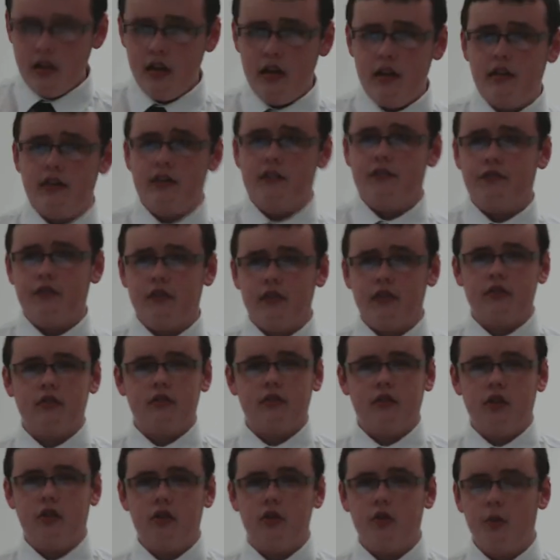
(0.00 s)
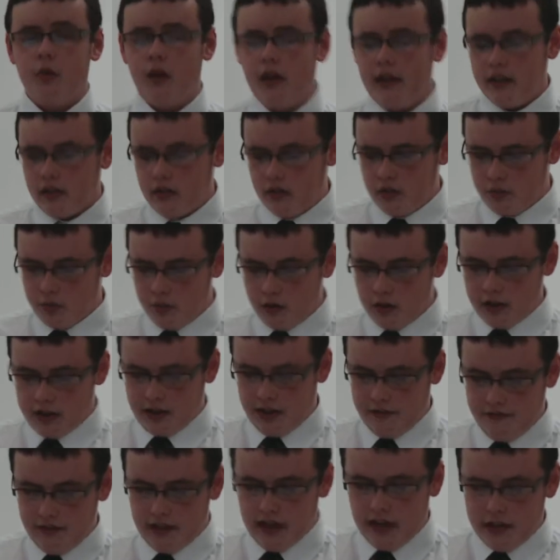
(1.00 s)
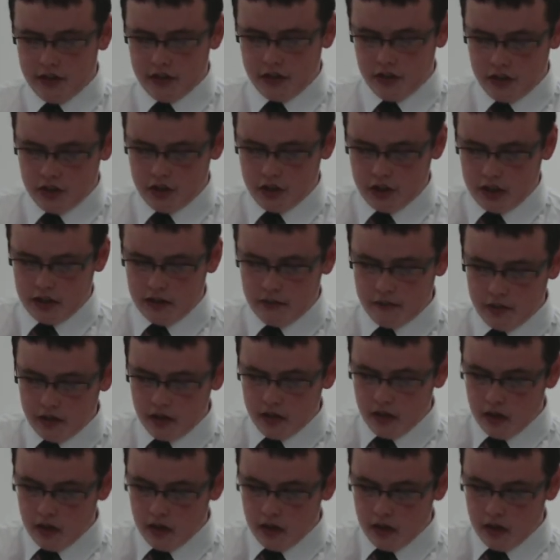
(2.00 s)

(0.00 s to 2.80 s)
And they've got quite a good working relationship